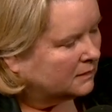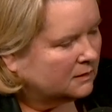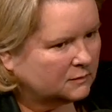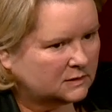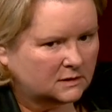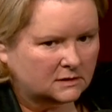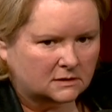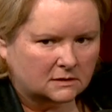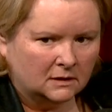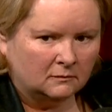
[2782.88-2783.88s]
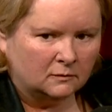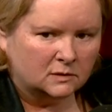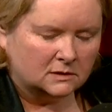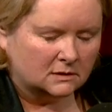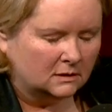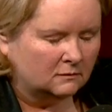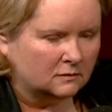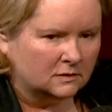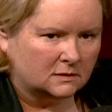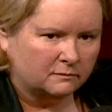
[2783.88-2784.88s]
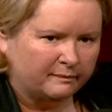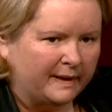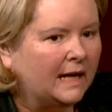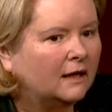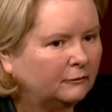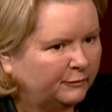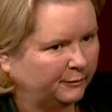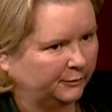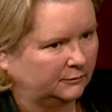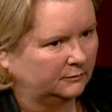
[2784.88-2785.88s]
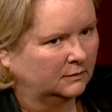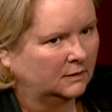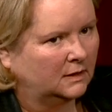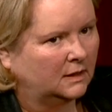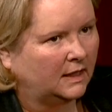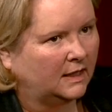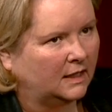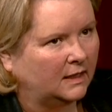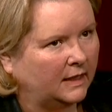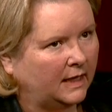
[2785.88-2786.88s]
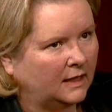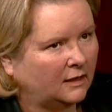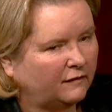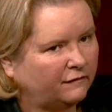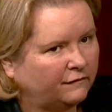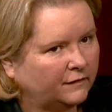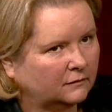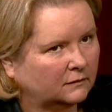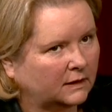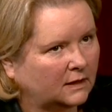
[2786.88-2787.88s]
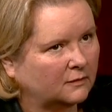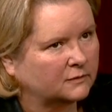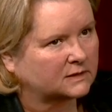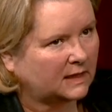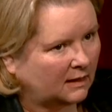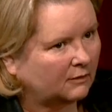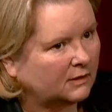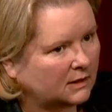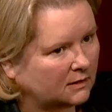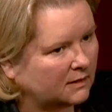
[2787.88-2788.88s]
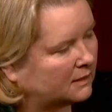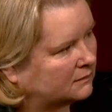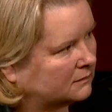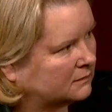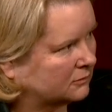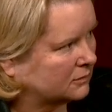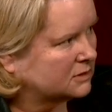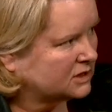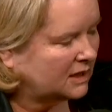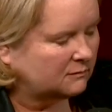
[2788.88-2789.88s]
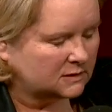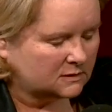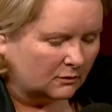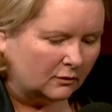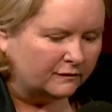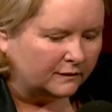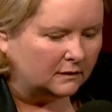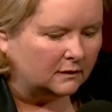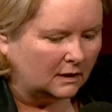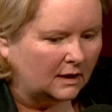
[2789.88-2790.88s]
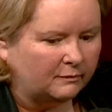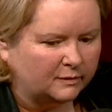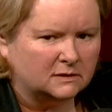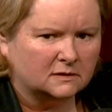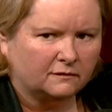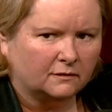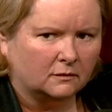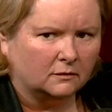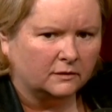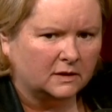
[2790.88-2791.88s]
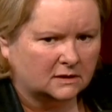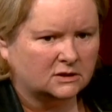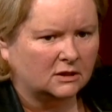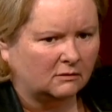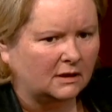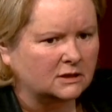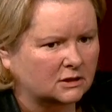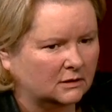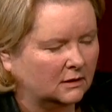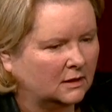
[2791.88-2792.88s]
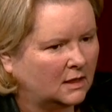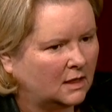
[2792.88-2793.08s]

There was this, it was, it was palpable. Uh, and I felt like I was carrying that guilt and shame, as so often happens for the next generation.